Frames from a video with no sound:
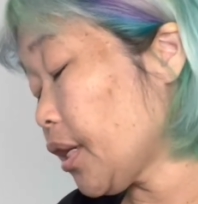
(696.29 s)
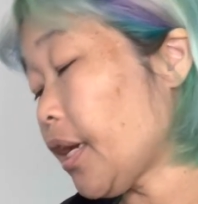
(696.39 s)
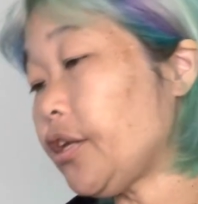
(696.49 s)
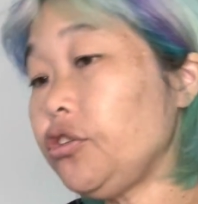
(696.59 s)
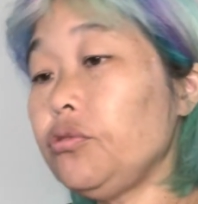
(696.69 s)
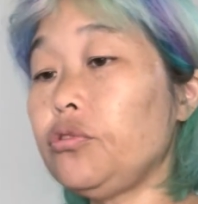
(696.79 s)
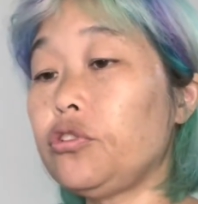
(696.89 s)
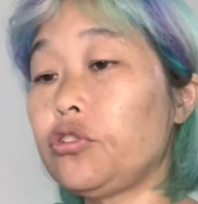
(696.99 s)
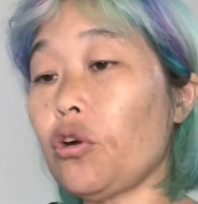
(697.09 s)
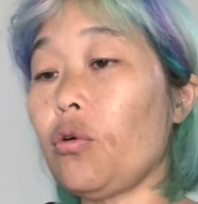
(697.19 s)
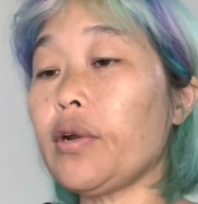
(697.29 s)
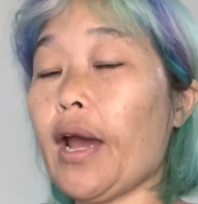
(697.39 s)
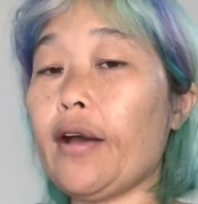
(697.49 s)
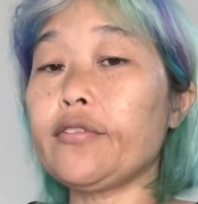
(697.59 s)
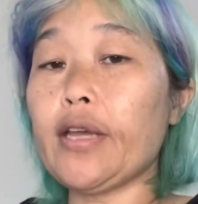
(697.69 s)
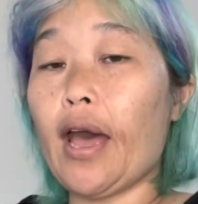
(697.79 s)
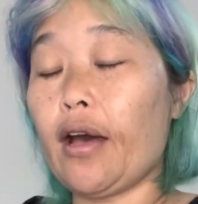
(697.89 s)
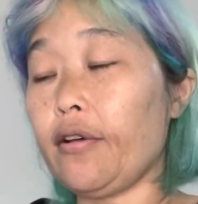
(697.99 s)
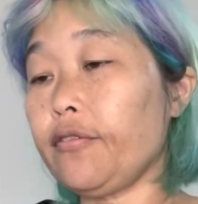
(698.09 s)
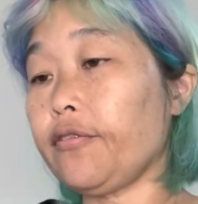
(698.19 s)
and you don't have to
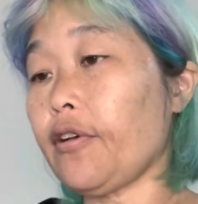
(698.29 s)
have